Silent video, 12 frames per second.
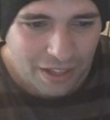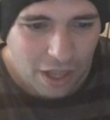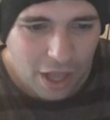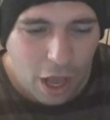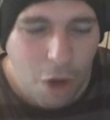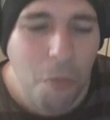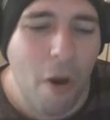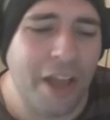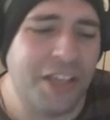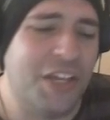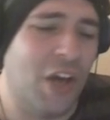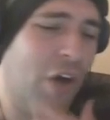Oh, my
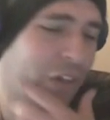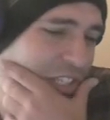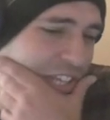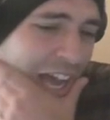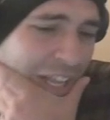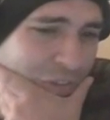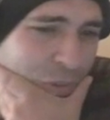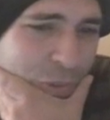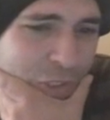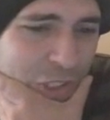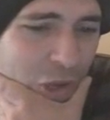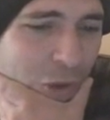God,
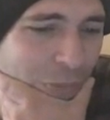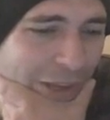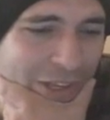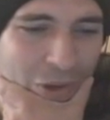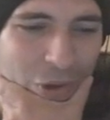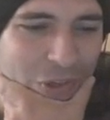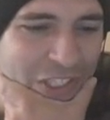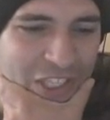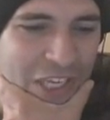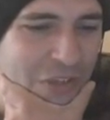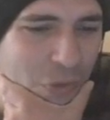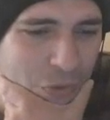Cuddles. Oh,
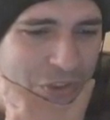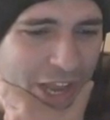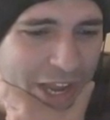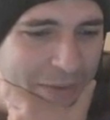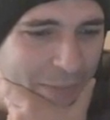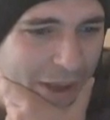my